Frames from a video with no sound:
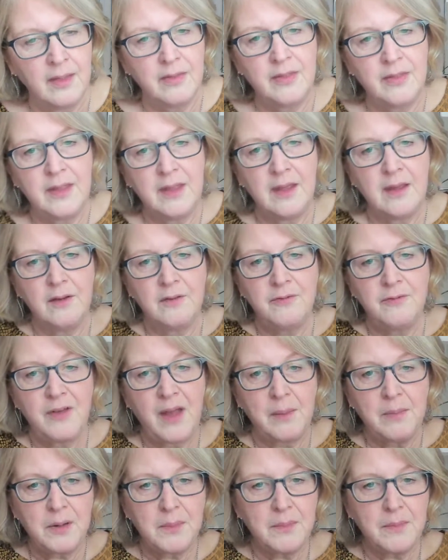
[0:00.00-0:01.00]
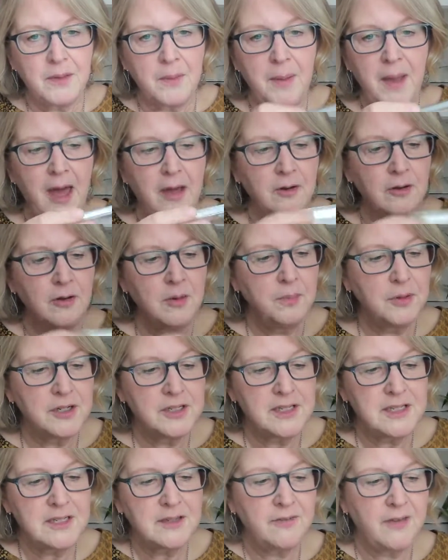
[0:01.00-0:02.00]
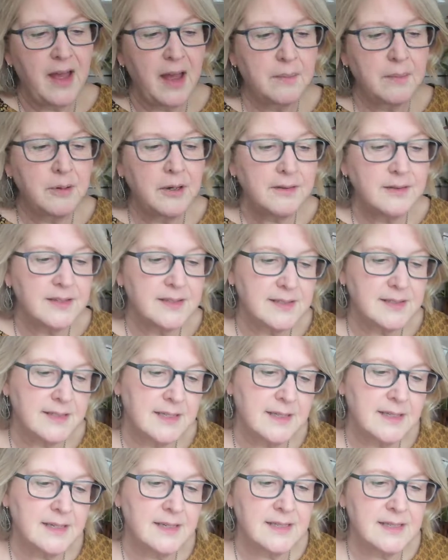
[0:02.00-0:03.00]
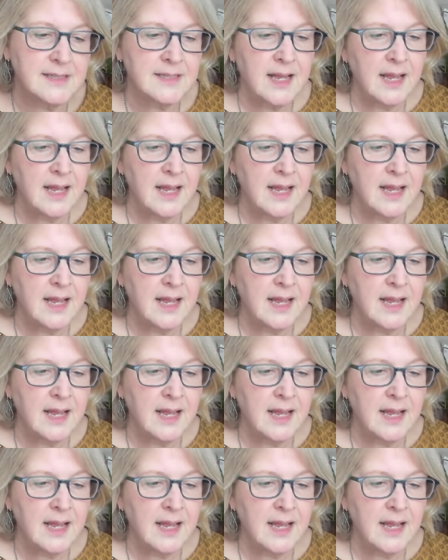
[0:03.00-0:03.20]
the fabric, the pattern printed to fabric. This is